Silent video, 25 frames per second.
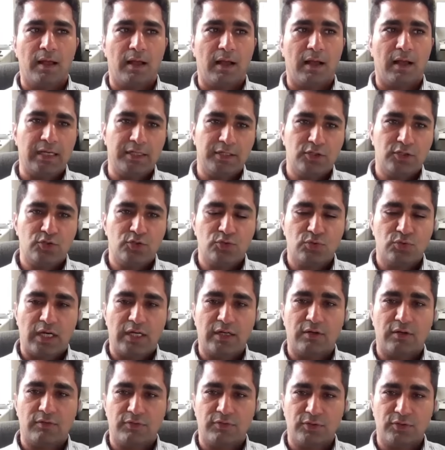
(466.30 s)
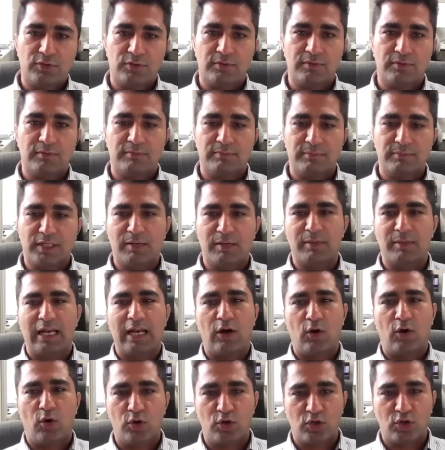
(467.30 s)
kind of, you know, become an
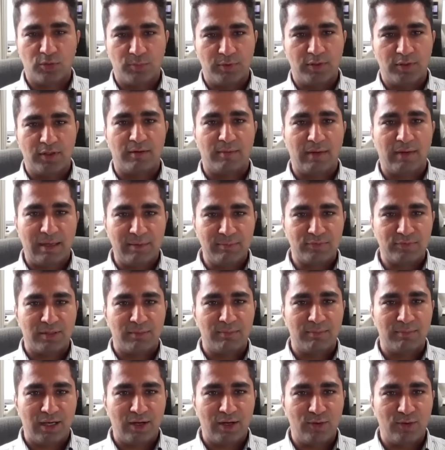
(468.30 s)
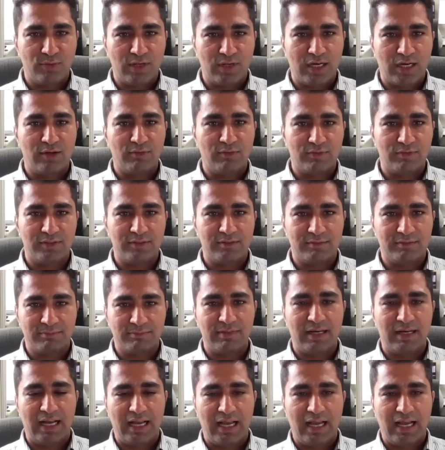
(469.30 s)
entrepreneur. I'm somehow kind of
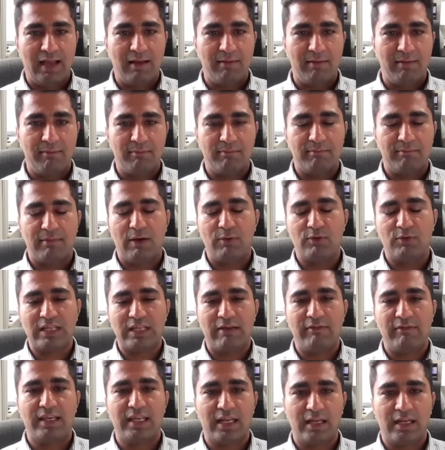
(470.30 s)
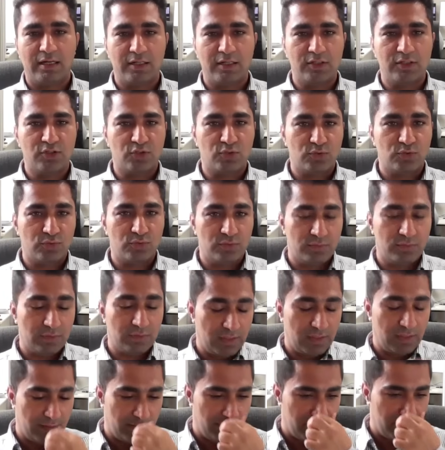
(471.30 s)
I was having an urge
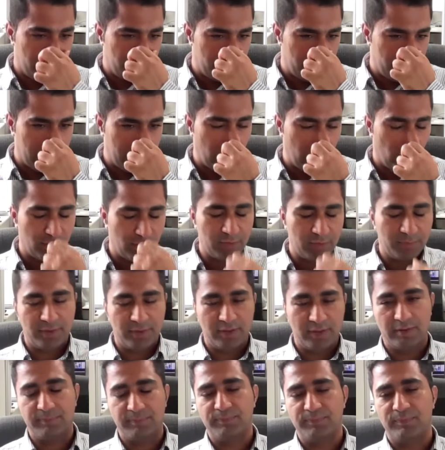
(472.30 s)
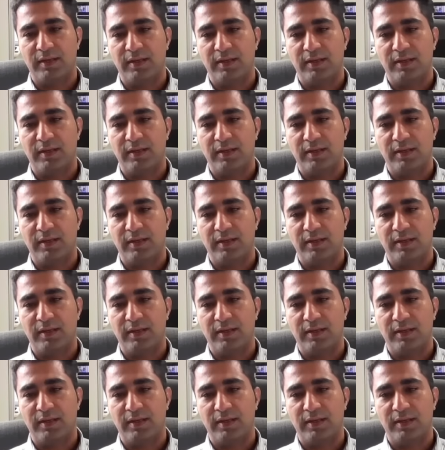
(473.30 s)
to be an entrepreneur.